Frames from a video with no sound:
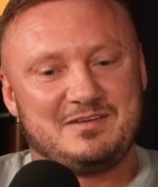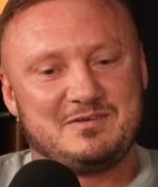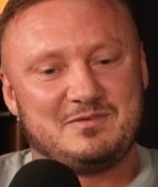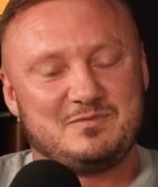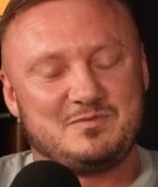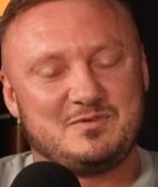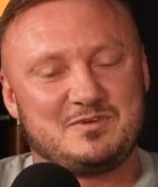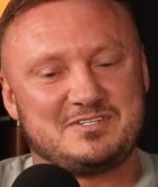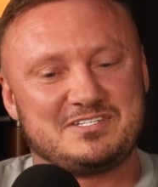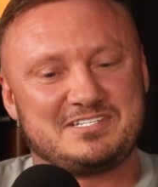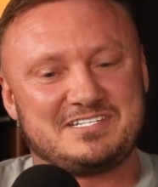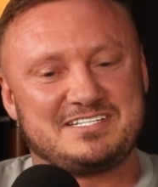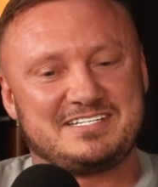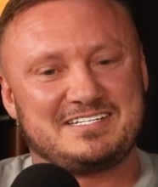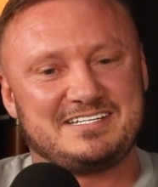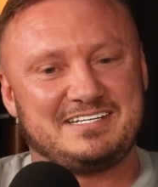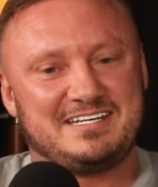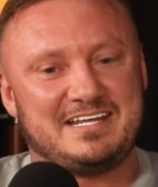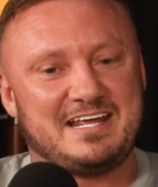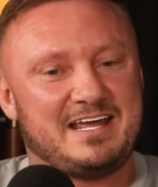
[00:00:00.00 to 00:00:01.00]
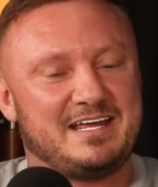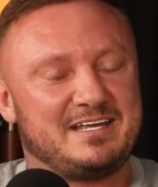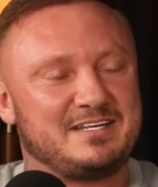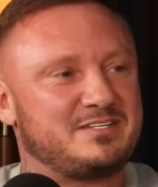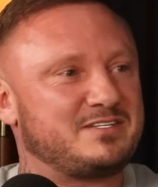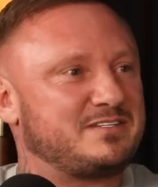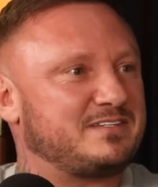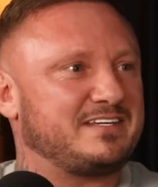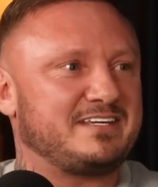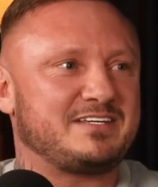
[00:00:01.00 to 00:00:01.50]

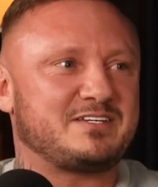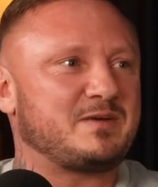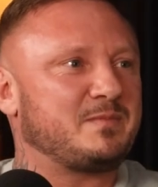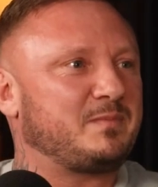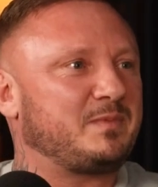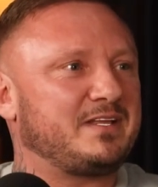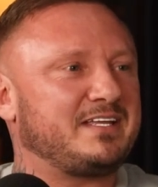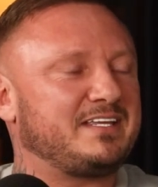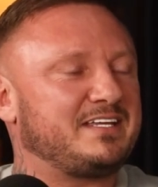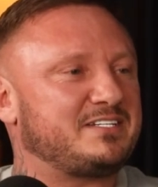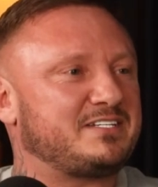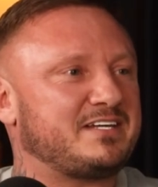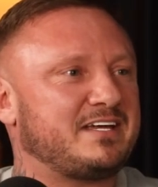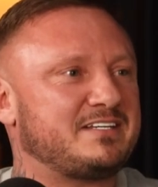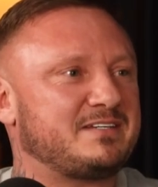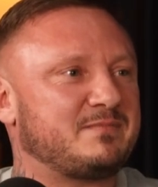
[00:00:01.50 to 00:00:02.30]
it's completely changed.